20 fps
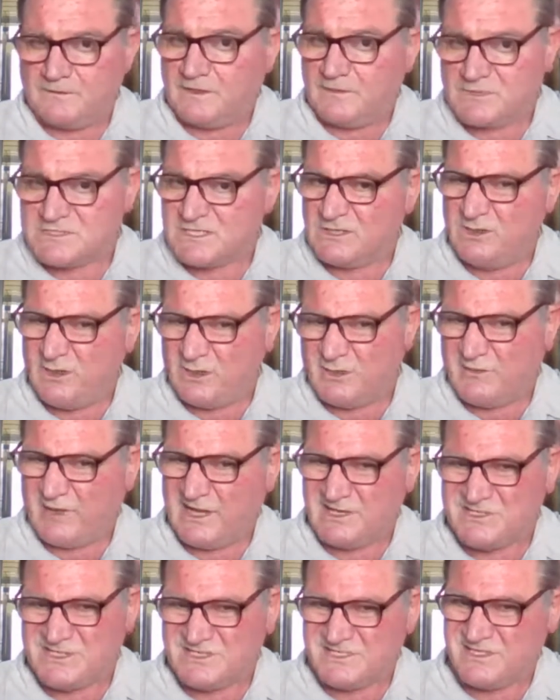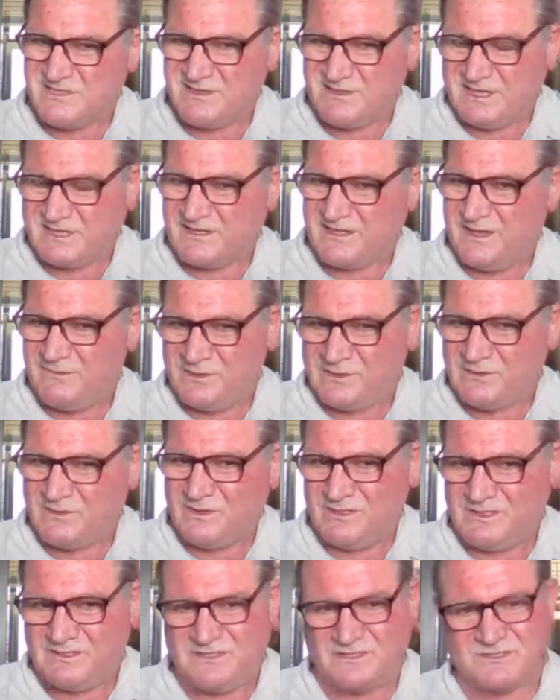There was a lot of gadgets that came
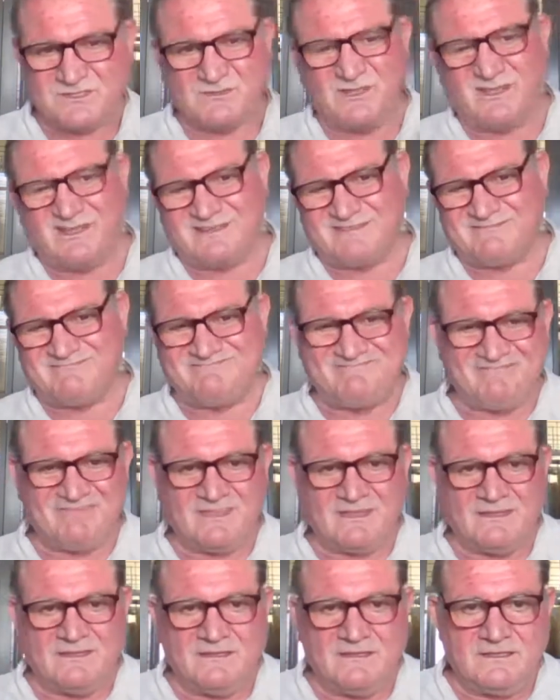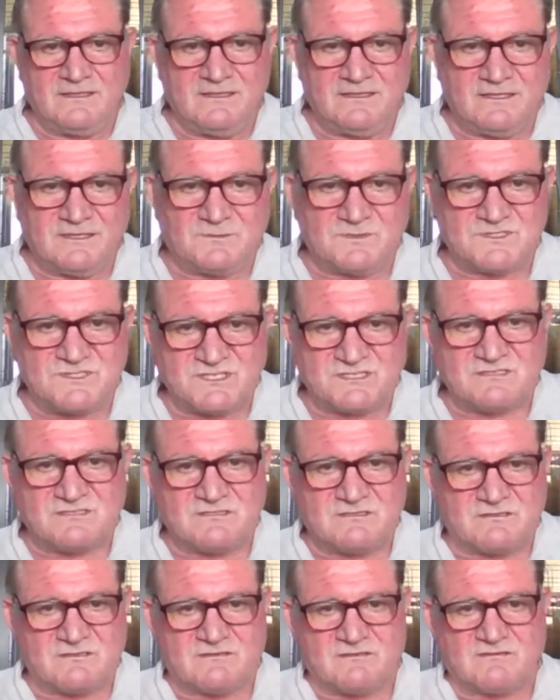into the industry that it was
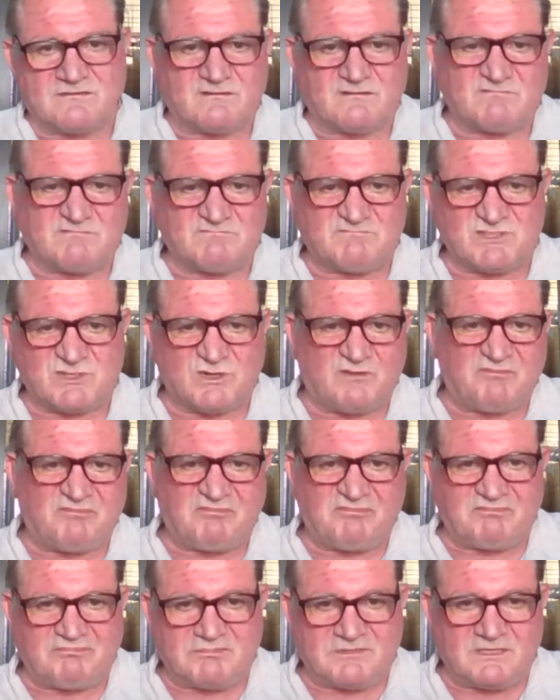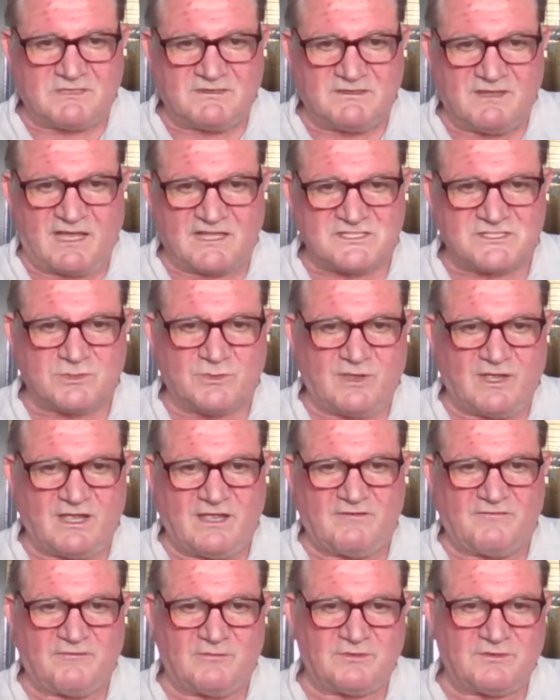just sort of nice to
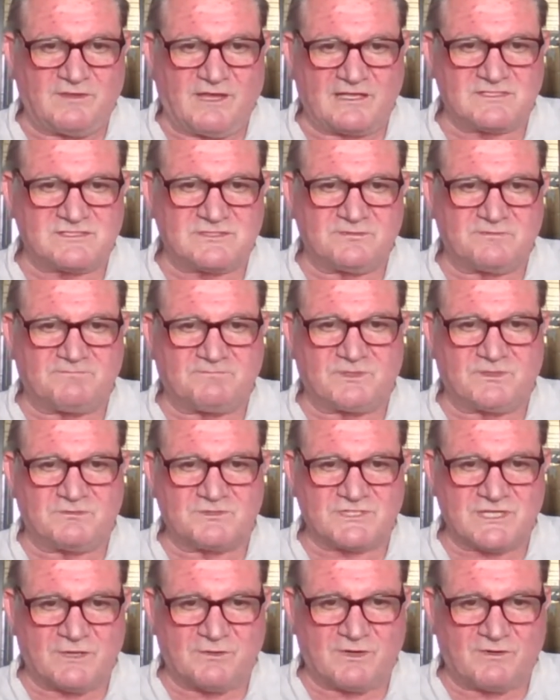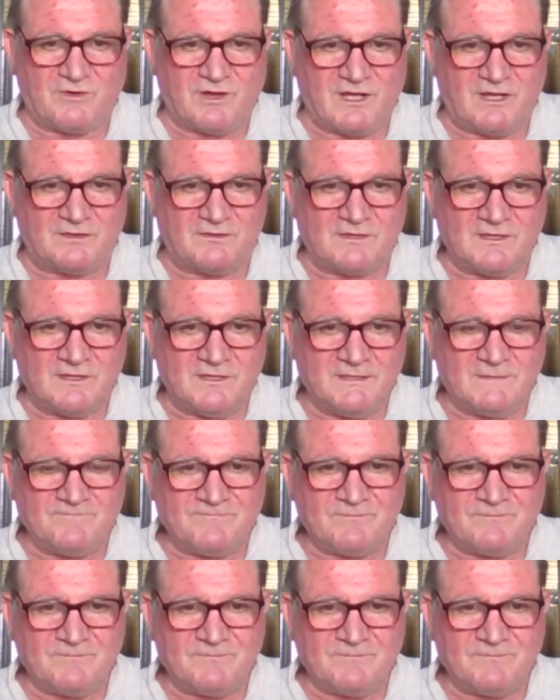have or nice to show around,